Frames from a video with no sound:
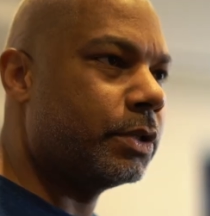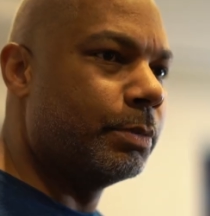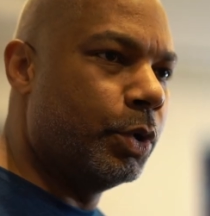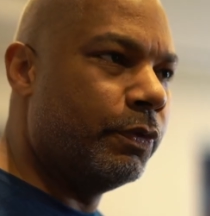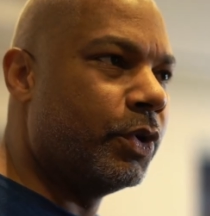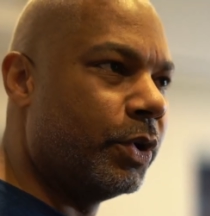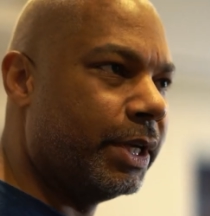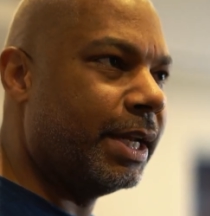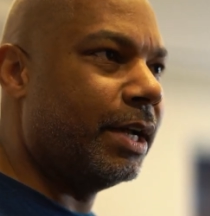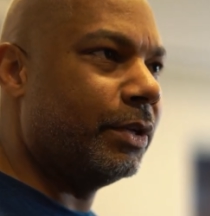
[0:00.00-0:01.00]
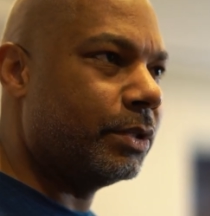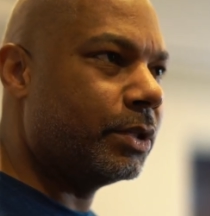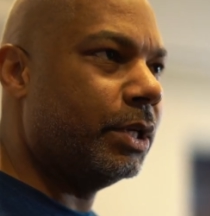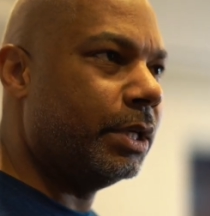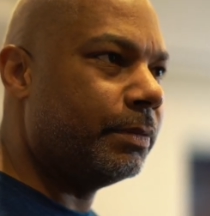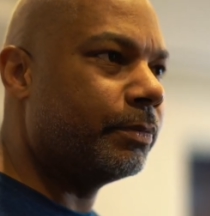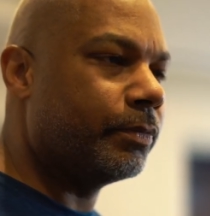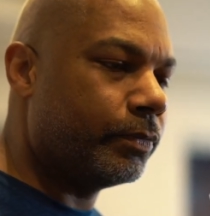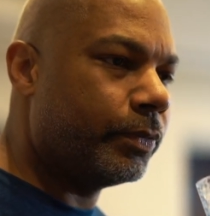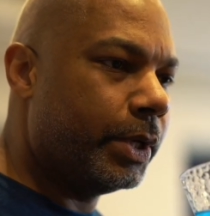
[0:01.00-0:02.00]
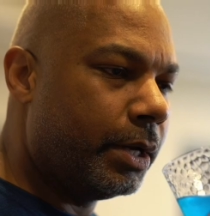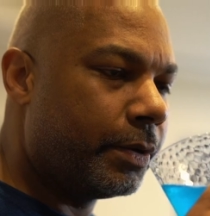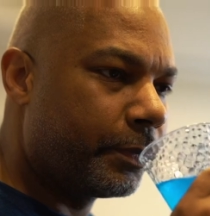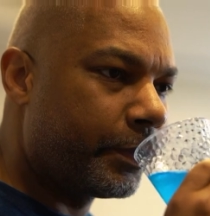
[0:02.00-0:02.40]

Smooth going down. It's good. Yeah.